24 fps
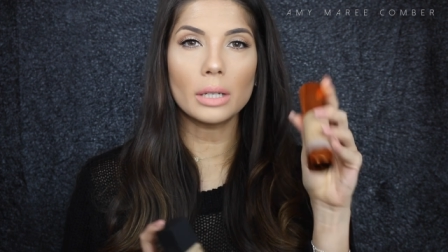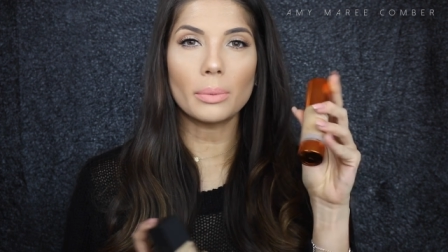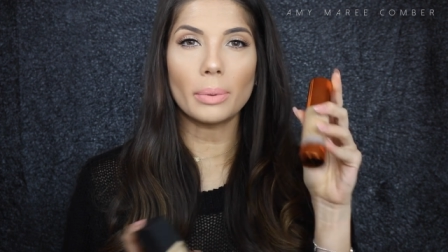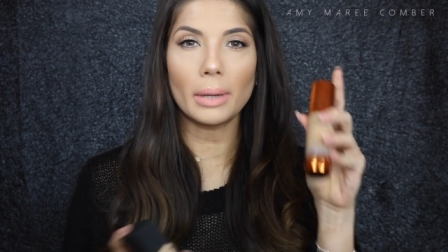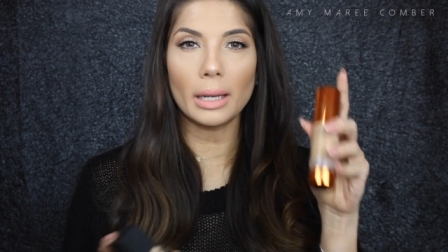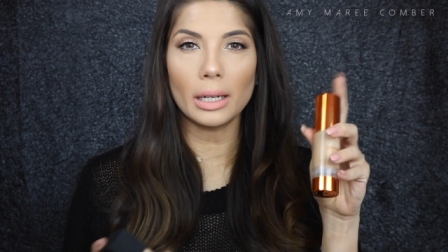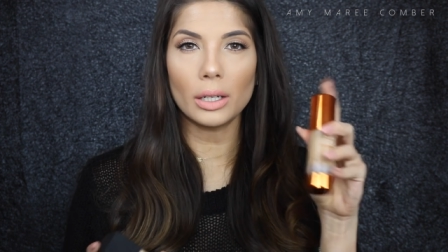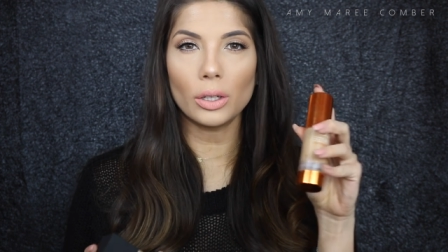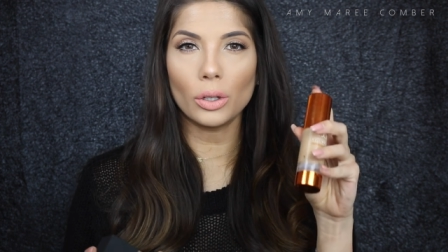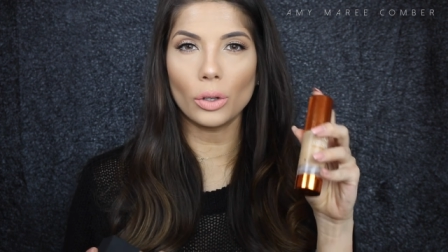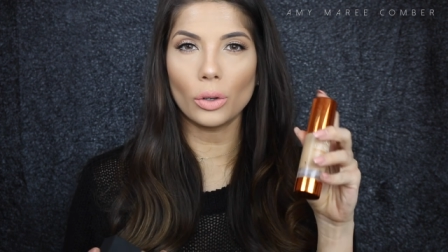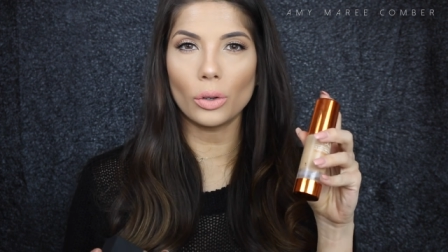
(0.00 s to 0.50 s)

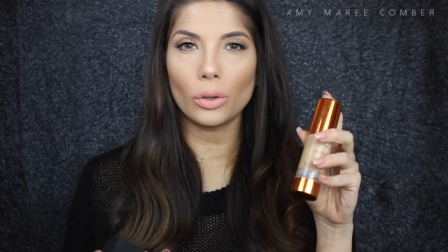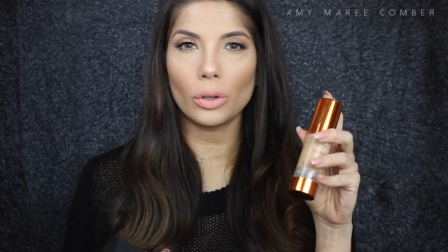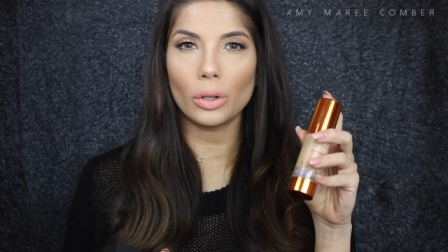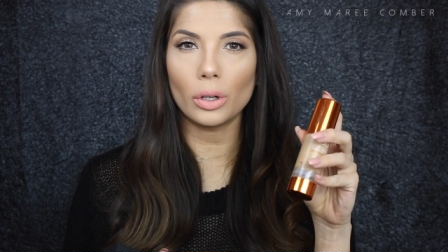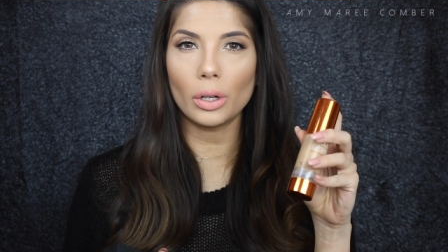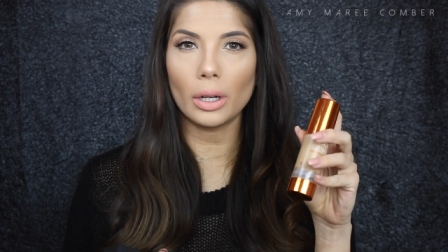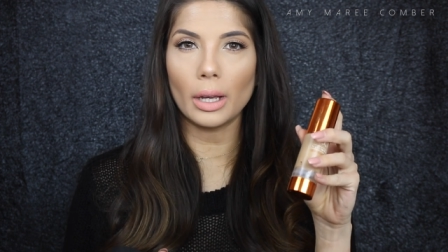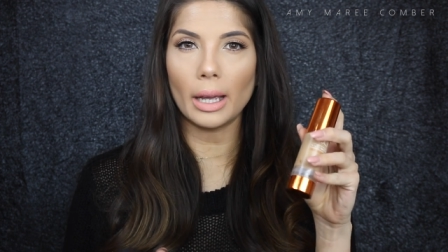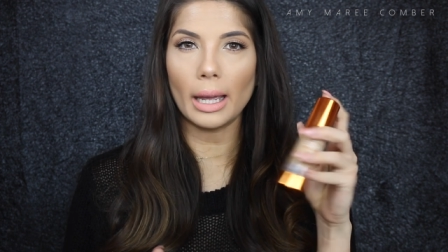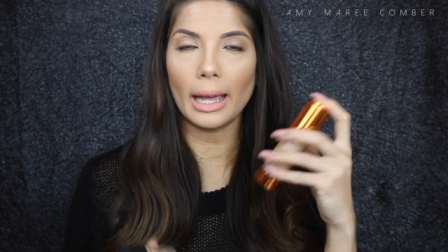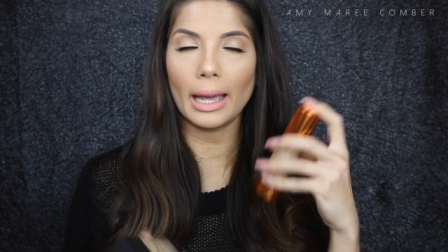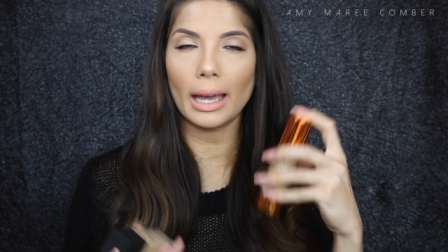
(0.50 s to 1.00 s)
depending
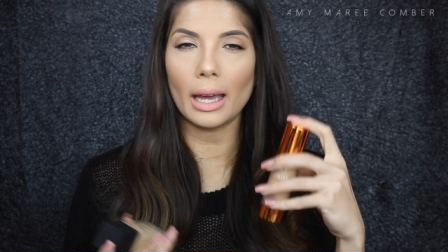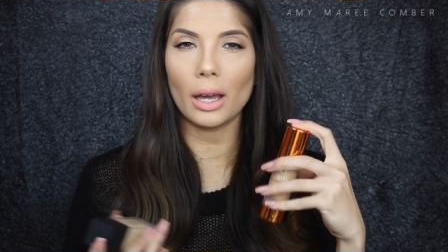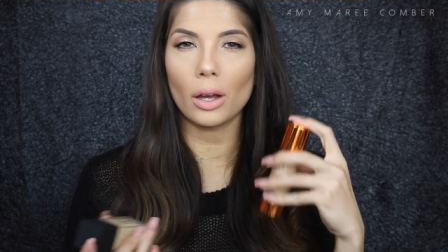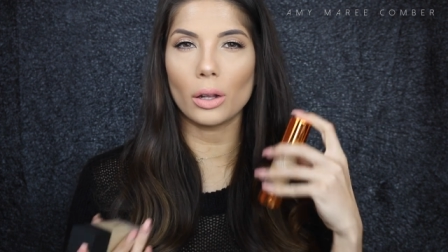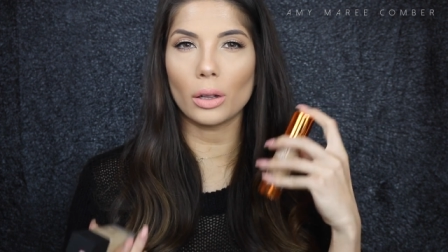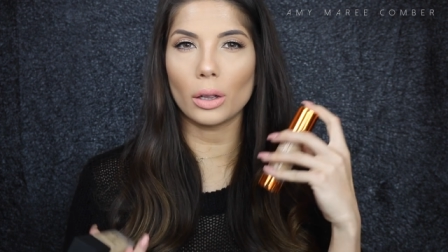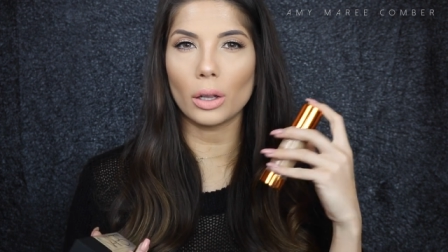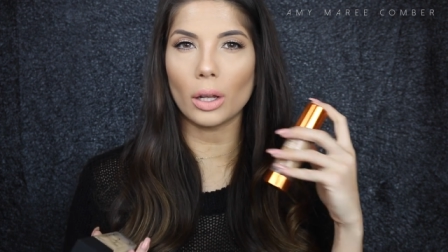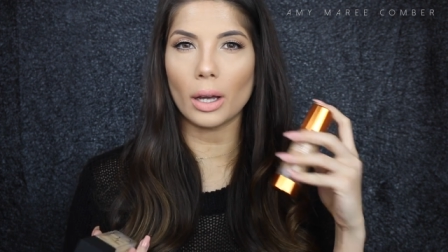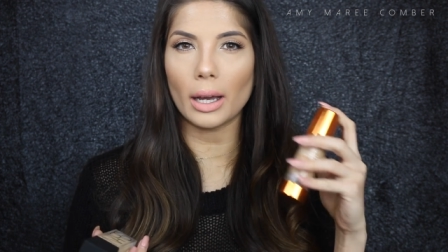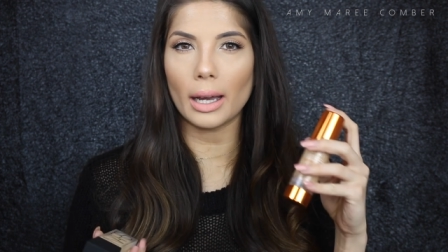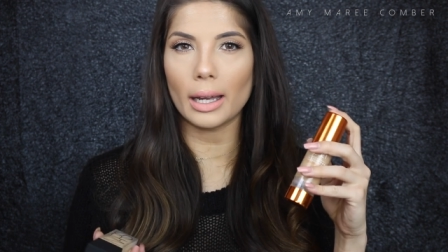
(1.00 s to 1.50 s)
on
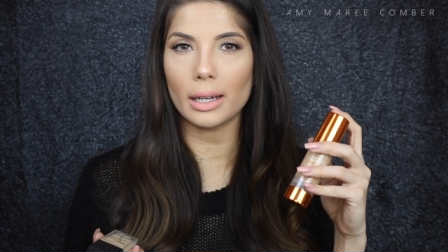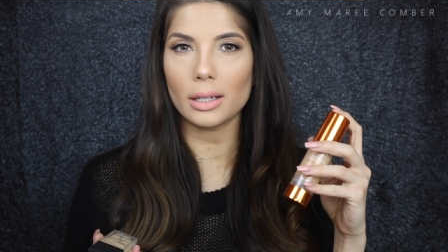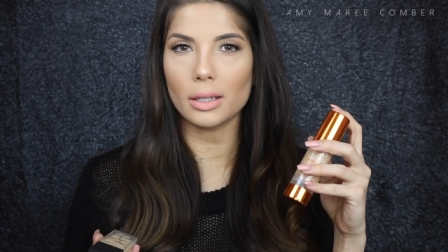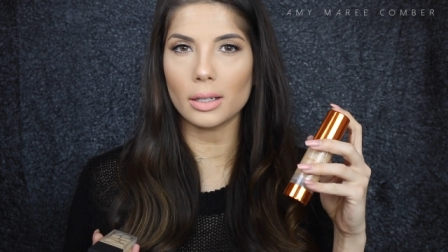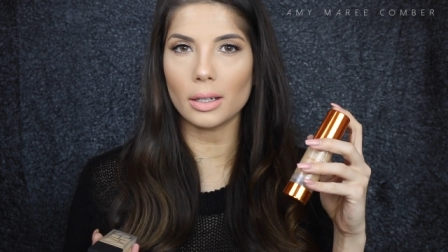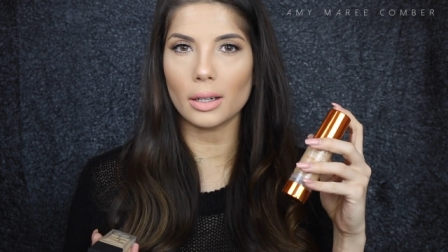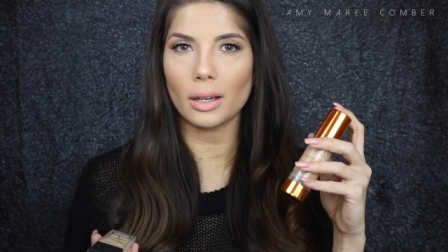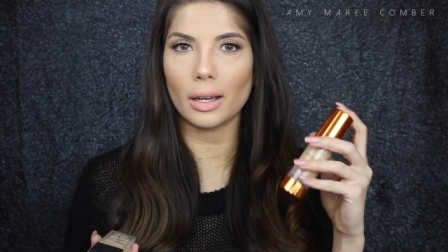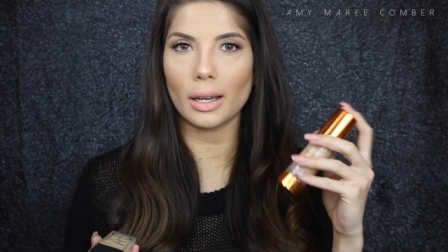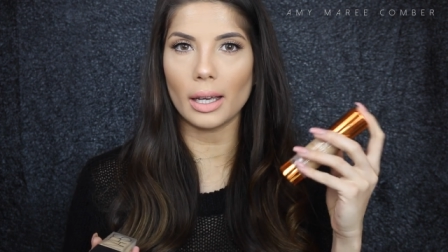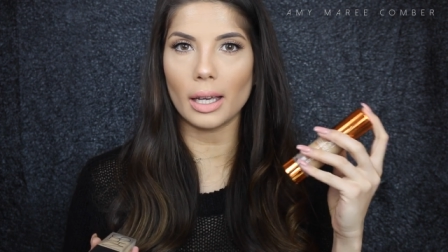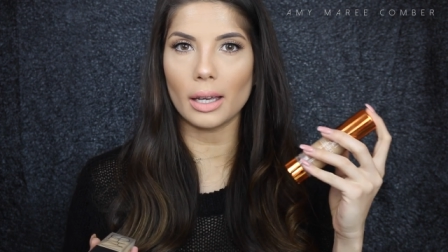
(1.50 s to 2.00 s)
how light
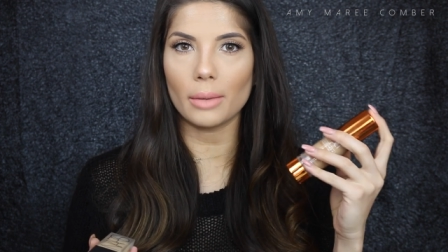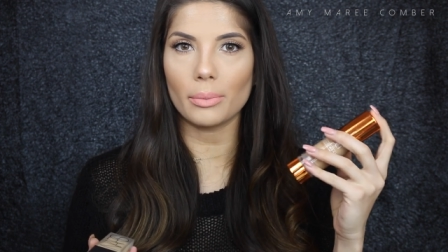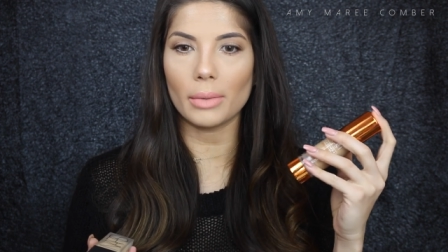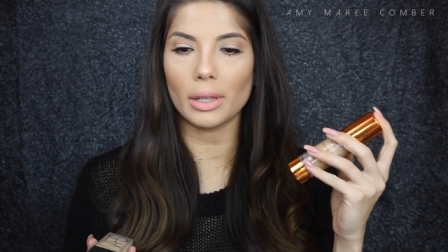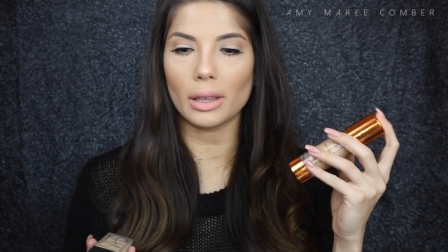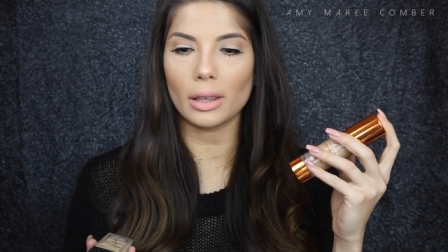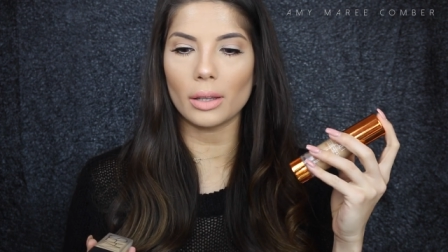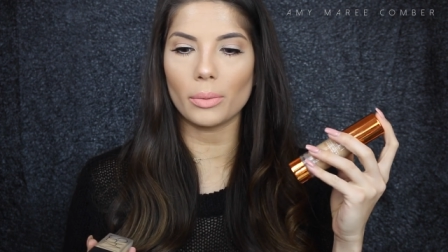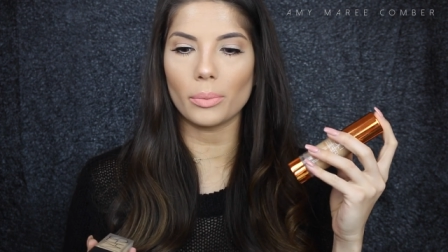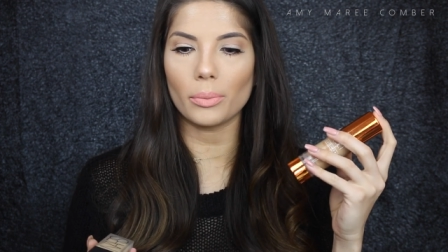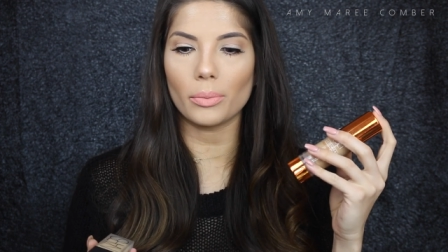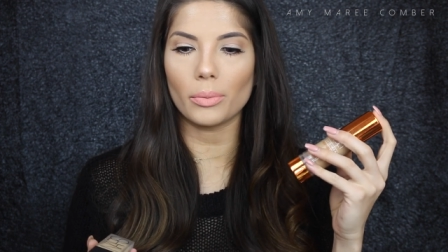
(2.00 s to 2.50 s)
I am
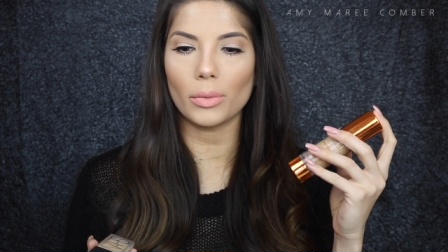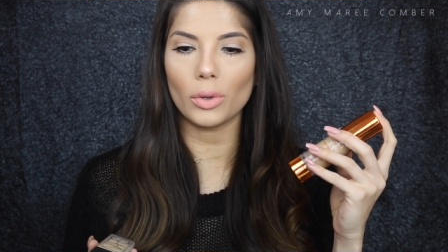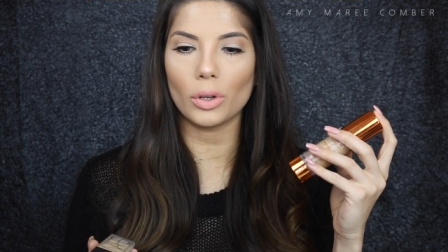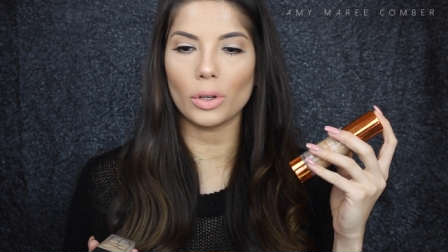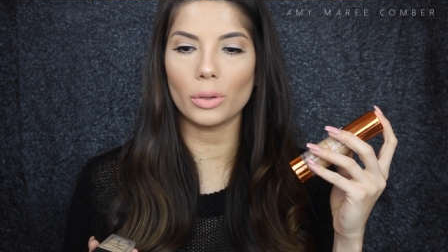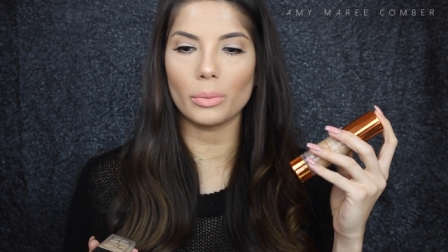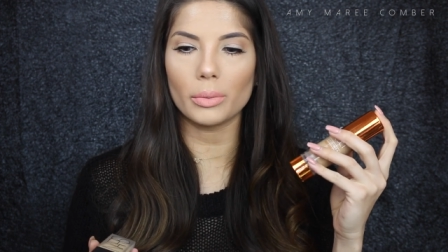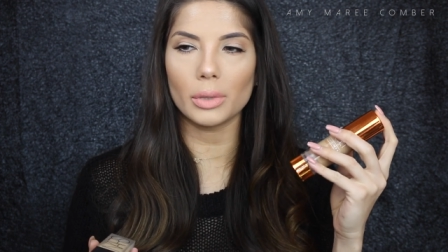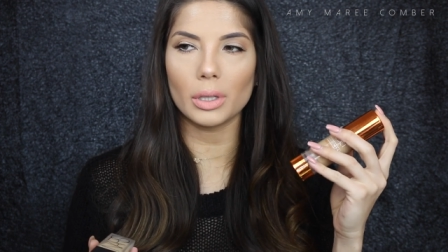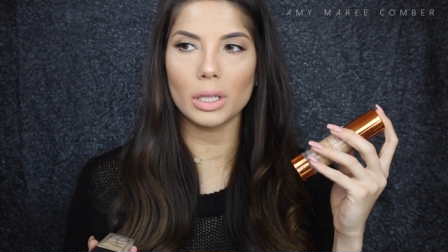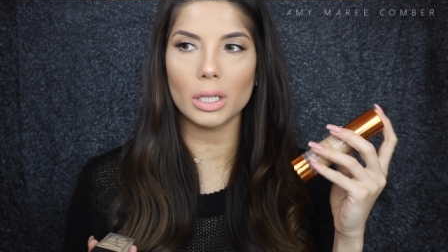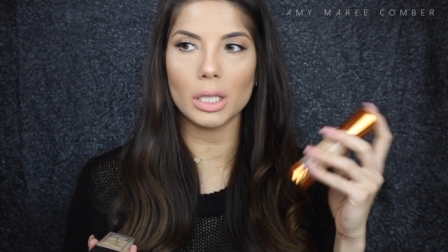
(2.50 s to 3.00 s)
at the
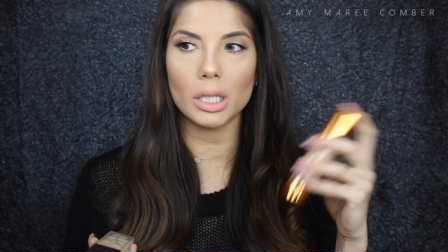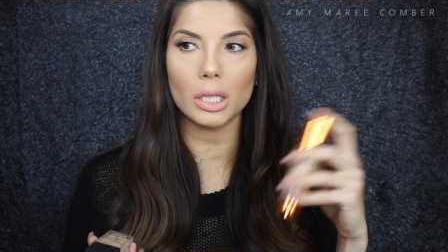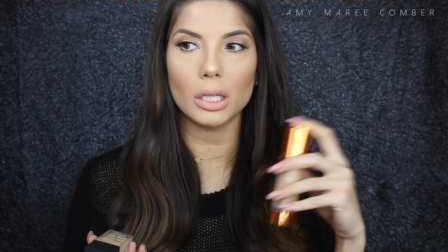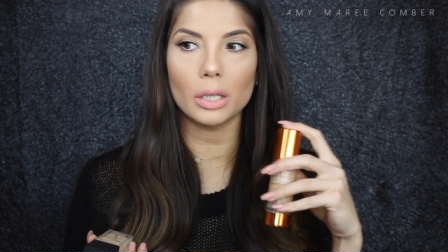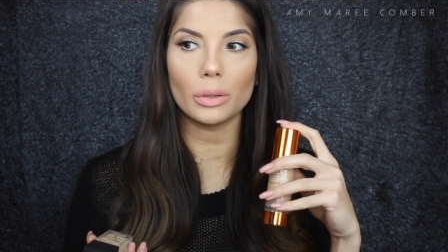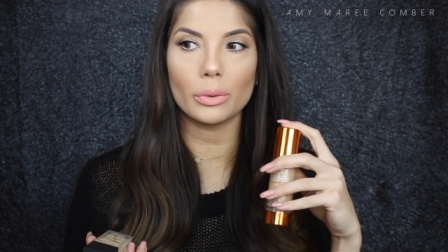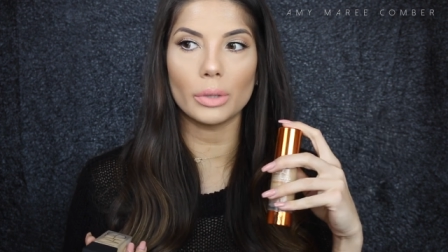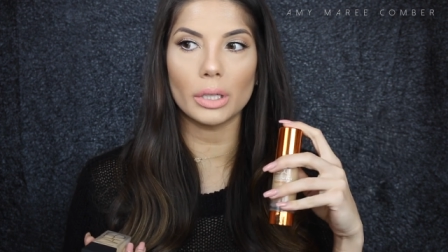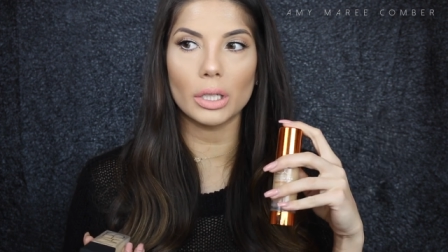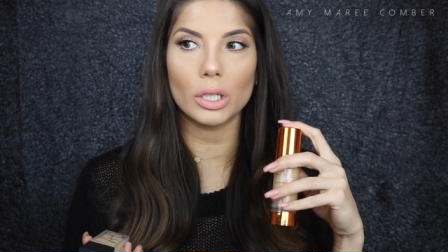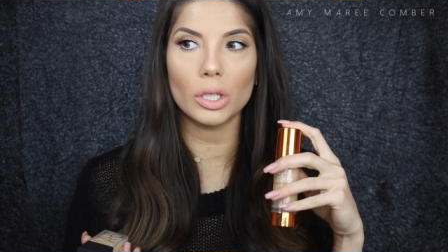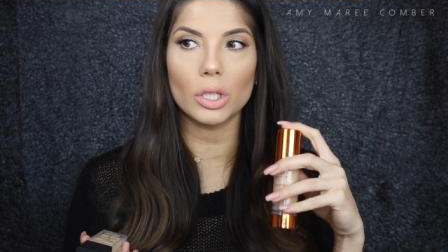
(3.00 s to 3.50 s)
moment,
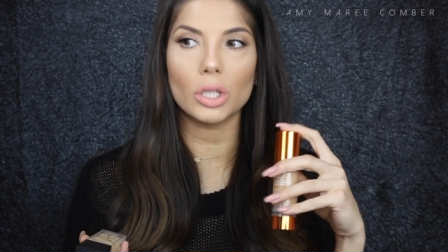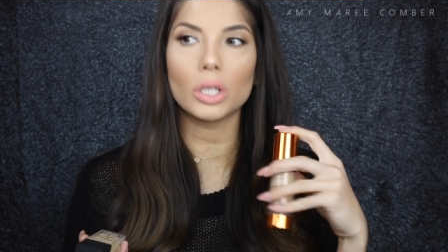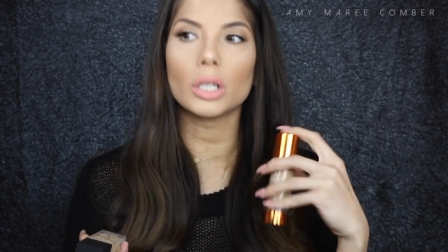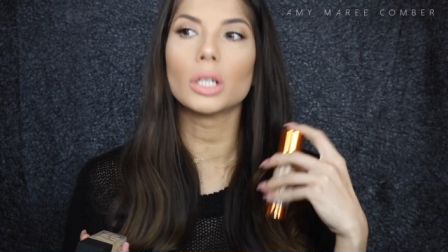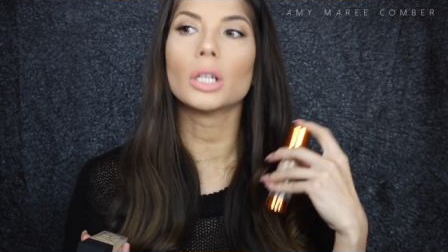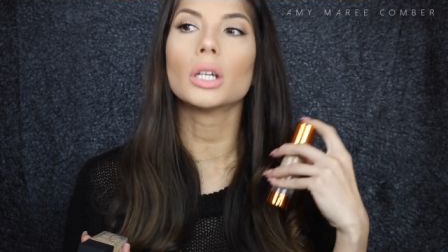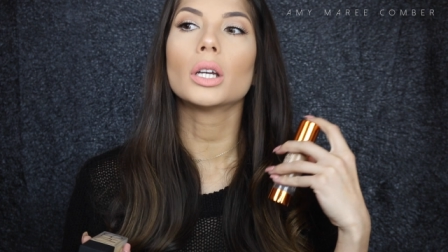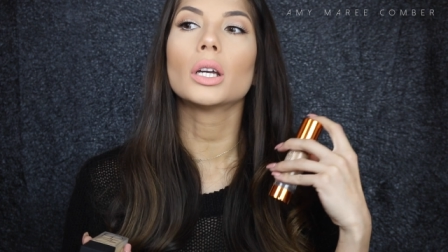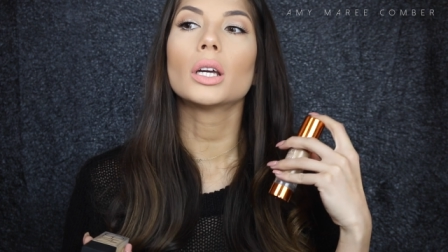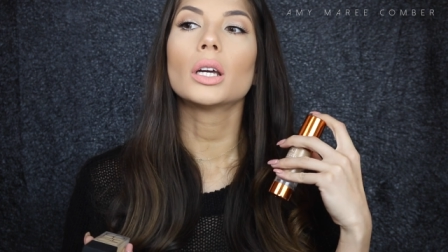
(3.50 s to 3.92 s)
which